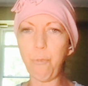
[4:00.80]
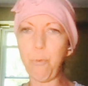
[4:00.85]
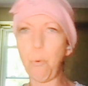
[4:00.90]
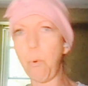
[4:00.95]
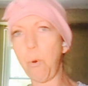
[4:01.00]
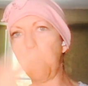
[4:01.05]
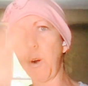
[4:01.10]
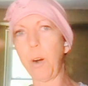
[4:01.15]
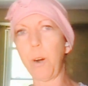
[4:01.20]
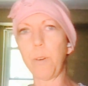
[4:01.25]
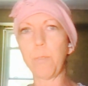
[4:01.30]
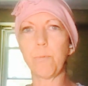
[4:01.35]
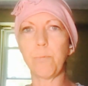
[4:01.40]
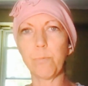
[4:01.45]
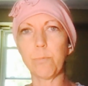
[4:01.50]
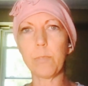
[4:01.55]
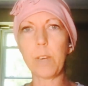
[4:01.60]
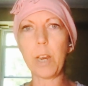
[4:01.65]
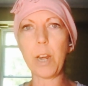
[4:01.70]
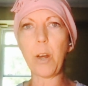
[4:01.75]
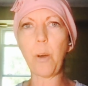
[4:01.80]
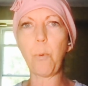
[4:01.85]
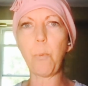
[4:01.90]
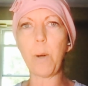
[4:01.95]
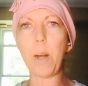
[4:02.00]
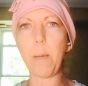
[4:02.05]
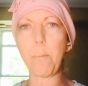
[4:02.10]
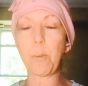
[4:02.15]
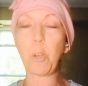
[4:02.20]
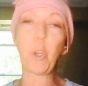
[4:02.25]
for,
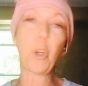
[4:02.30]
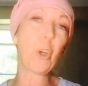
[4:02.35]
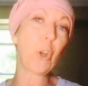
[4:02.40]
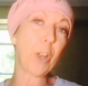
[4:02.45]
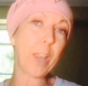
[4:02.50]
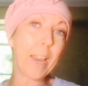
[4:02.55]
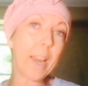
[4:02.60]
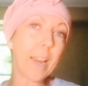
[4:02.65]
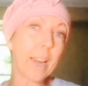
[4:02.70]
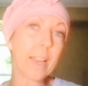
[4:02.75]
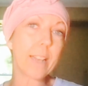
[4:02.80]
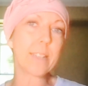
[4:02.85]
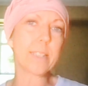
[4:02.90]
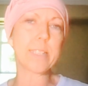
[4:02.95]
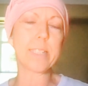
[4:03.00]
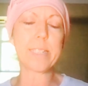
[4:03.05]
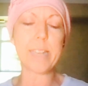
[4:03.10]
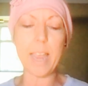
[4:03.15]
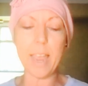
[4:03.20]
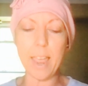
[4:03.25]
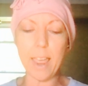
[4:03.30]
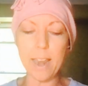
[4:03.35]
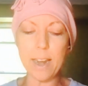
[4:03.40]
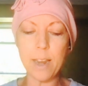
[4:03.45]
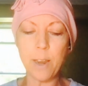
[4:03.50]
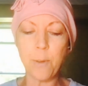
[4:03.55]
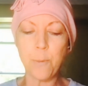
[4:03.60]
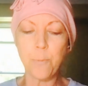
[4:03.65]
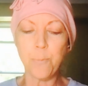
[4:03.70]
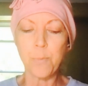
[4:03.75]
when I'm cooking instead.
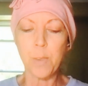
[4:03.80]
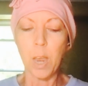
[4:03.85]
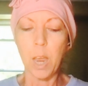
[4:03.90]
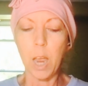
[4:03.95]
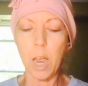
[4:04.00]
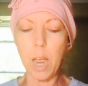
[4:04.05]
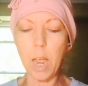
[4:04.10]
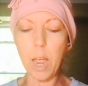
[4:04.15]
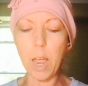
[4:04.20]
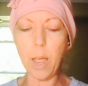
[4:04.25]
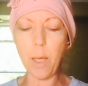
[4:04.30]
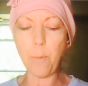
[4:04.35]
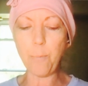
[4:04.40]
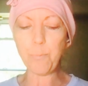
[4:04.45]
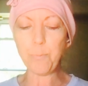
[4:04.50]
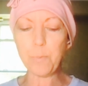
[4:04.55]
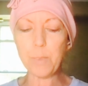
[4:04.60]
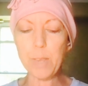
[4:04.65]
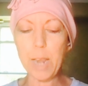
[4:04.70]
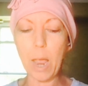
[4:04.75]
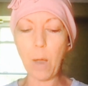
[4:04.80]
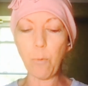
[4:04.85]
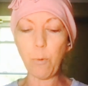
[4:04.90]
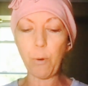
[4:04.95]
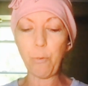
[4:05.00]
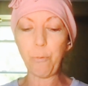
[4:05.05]
Now